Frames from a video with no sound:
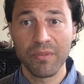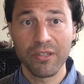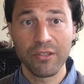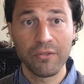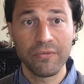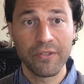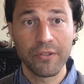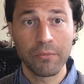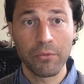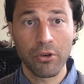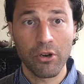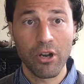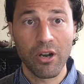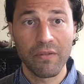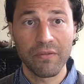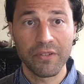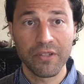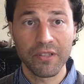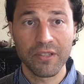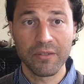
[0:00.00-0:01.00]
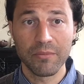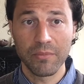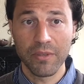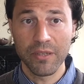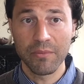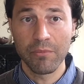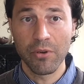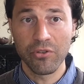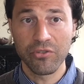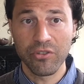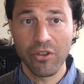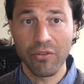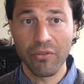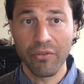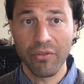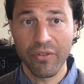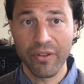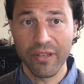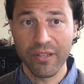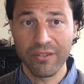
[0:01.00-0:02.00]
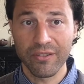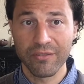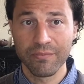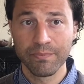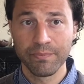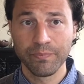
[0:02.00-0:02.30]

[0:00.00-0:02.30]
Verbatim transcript: you feel more confident in, in most other things.